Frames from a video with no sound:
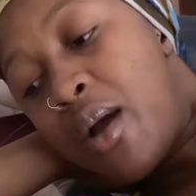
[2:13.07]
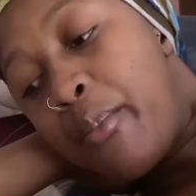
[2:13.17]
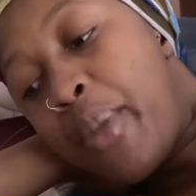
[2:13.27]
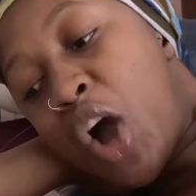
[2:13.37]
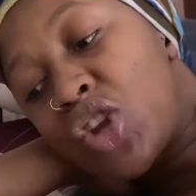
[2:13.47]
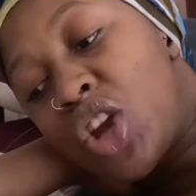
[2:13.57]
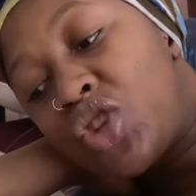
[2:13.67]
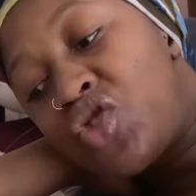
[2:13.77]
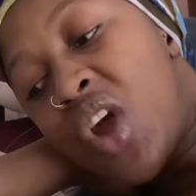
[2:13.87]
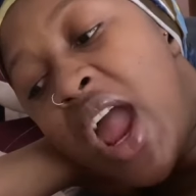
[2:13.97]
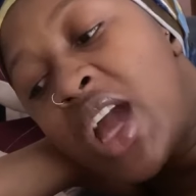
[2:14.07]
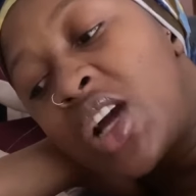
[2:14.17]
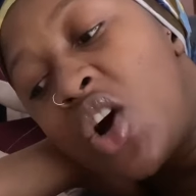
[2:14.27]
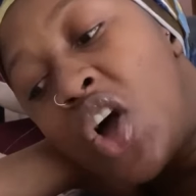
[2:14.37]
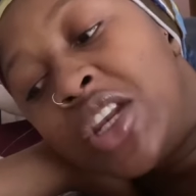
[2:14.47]
partner track
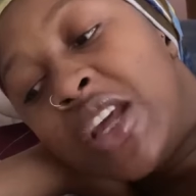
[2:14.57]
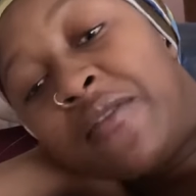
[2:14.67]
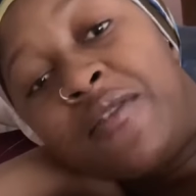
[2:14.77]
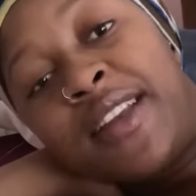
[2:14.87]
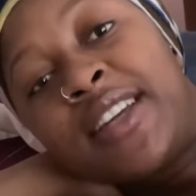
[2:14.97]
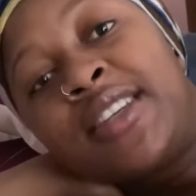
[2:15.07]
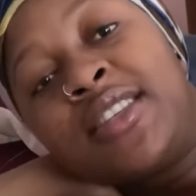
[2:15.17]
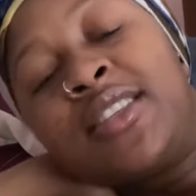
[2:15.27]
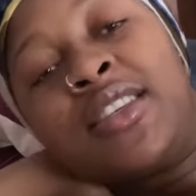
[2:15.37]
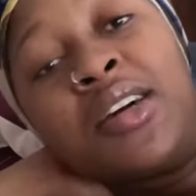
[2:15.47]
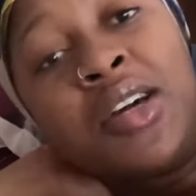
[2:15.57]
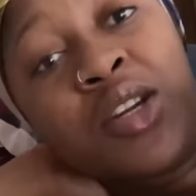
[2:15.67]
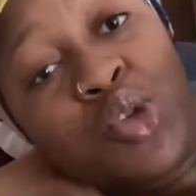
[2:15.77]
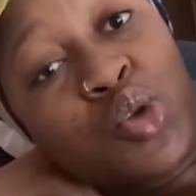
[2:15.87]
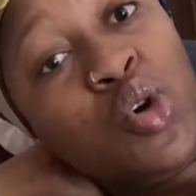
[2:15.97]
on netflix
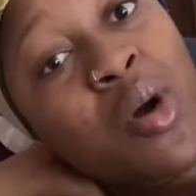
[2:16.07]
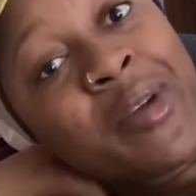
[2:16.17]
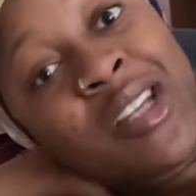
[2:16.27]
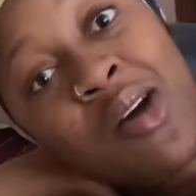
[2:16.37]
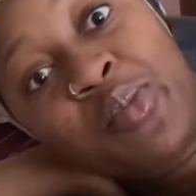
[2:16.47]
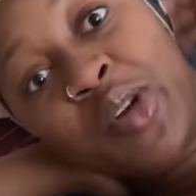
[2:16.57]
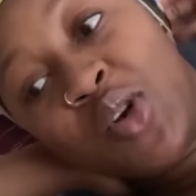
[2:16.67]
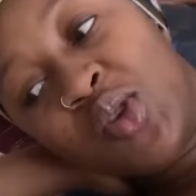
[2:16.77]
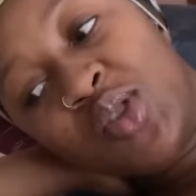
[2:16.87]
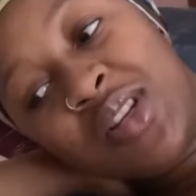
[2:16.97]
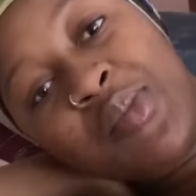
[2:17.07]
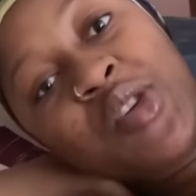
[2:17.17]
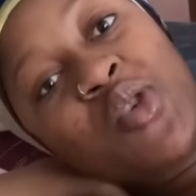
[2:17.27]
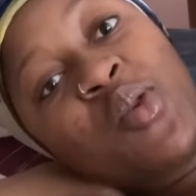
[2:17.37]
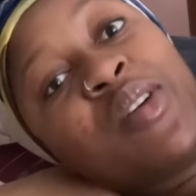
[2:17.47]
do comment down below to let me
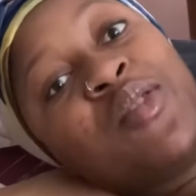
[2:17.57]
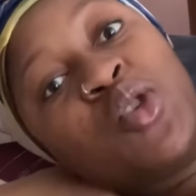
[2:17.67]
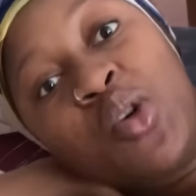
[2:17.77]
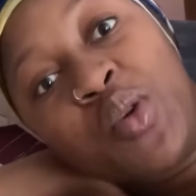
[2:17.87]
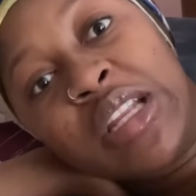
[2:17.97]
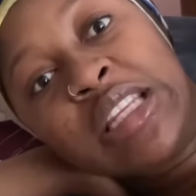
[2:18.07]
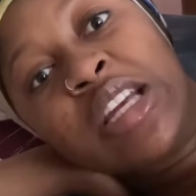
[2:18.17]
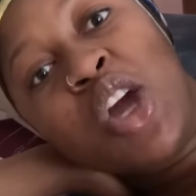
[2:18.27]
know if you know it